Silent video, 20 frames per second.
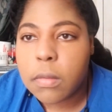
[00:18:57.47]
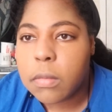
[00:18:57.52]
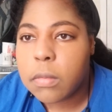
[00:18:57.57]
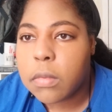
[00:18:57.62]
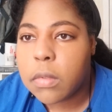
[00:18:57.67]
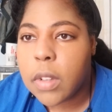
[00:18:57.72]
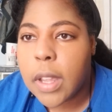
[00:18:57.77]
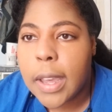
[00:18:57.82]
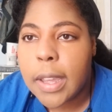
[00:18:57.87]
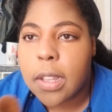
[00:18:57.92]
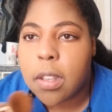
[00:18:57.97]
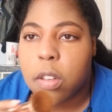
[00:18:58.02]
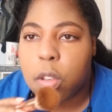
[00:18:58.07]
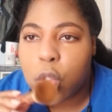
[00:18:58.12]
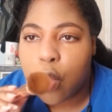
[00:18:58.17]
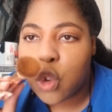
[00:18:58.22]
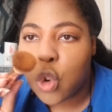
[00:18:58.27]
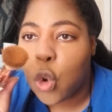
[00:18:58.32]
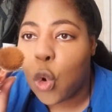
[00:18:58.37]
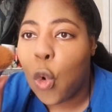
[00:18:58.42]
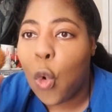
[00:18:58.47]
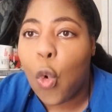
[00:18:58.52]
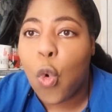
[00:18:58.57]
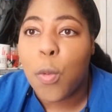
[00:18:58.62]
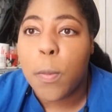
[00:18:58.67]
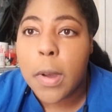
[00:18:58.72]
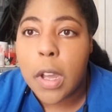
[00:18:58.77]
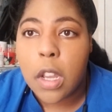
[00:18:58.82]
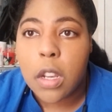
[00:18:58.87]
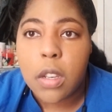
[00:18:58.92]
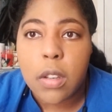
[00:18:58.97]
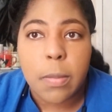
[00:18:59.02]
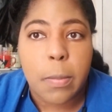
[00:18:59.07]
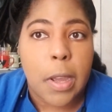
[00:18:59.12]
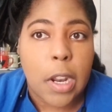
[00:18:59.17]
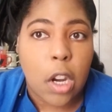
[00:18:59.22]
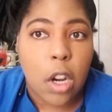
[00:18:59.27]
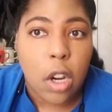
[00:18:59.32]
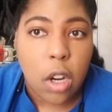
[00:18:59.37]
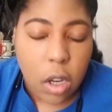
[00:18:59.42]
That is so much
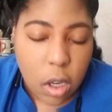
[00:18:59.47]
better.